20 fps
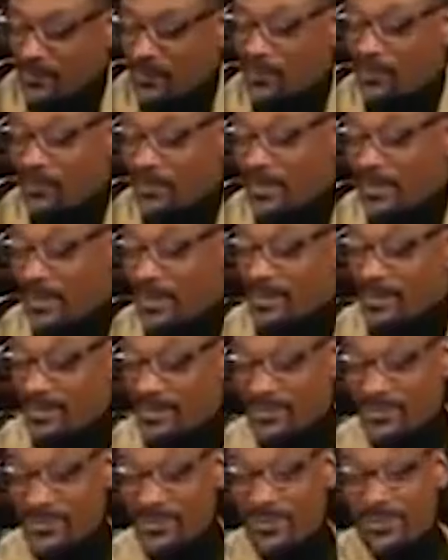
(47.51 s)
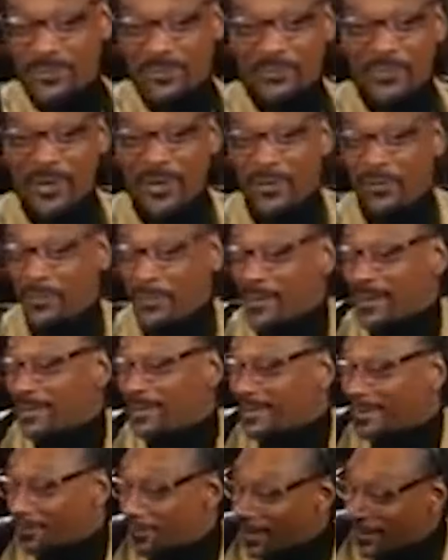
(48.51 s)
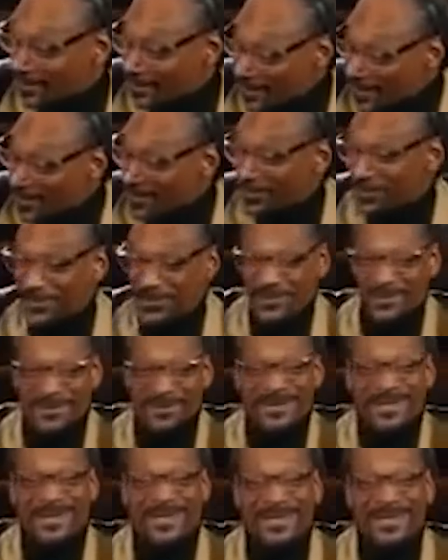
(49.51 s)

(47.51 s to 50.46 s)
no ignorant shit around me in my neighborhood.